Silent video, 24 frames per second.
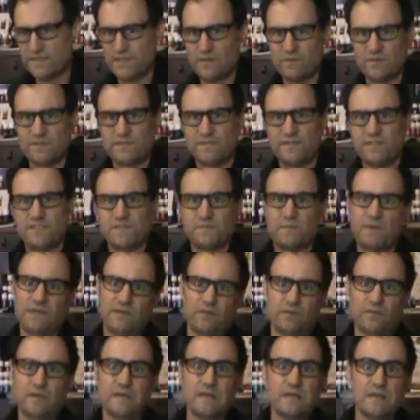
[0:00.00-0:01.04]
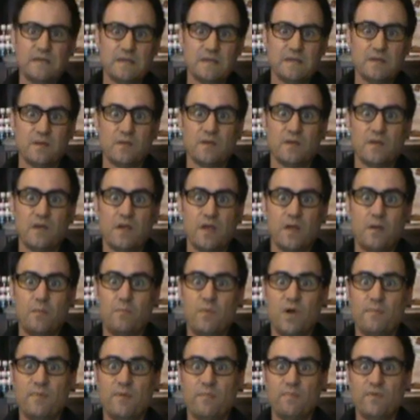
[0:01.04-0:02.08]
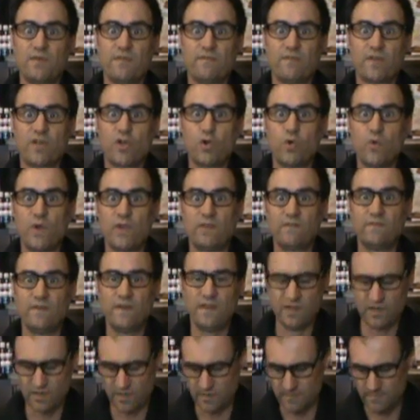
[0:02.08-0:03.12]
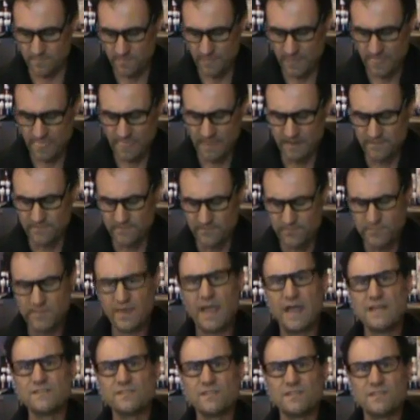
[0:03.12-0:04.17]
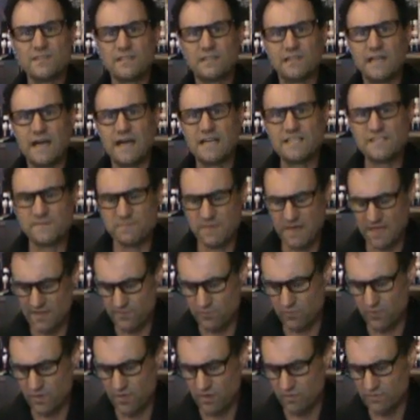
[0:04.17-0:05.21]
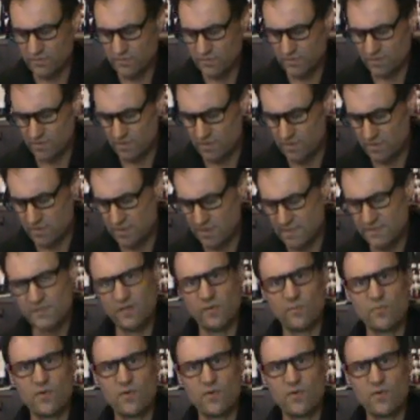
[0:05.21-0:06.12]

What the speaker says: see what's in this bundle. Might be a bit of a quick video. as I did last month, what I'll do is I'll